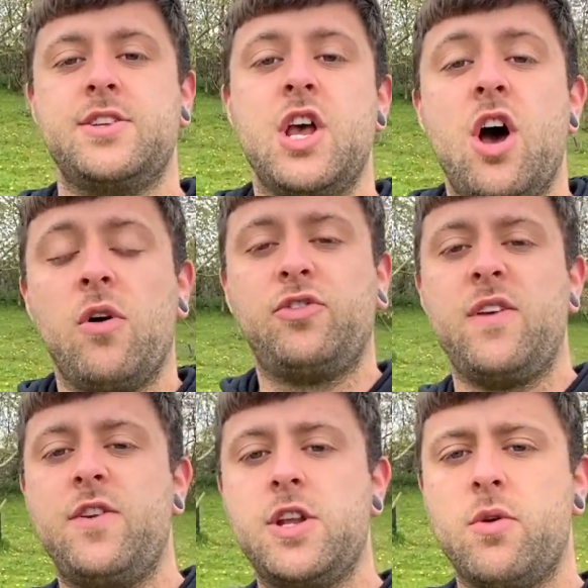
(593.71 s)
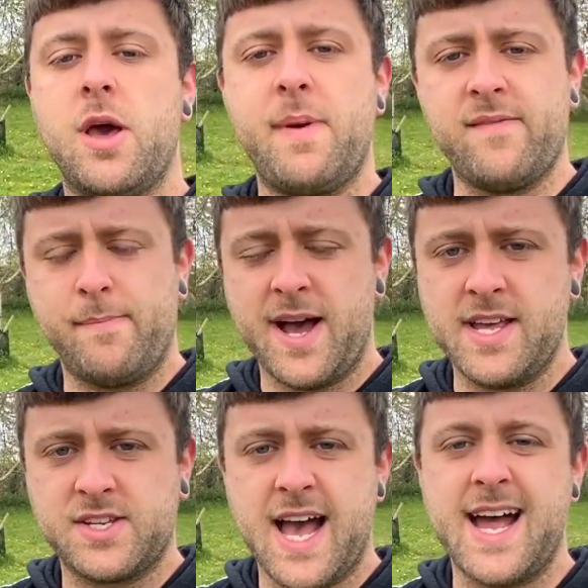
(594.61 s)
Obviously, if you do want a bit of a buyer's
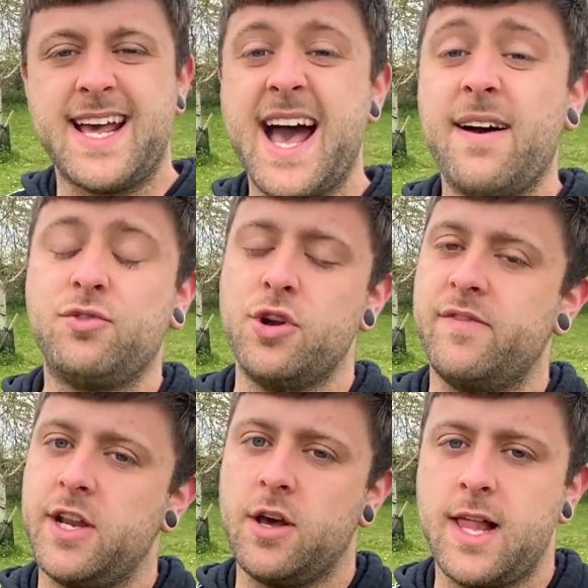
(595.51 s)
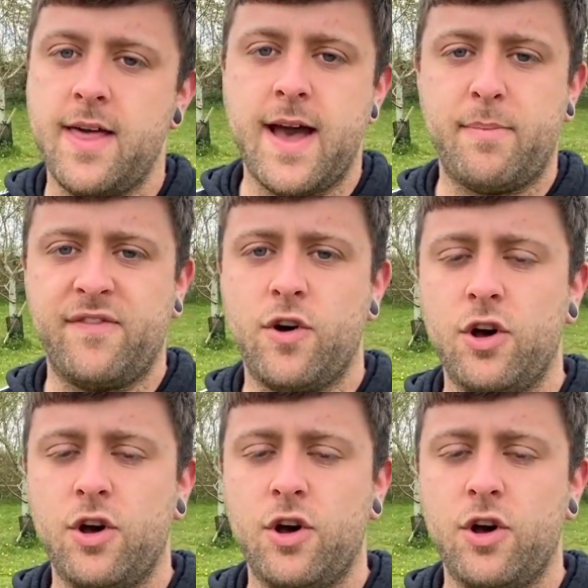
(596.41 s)
guide, I have done a video like that before,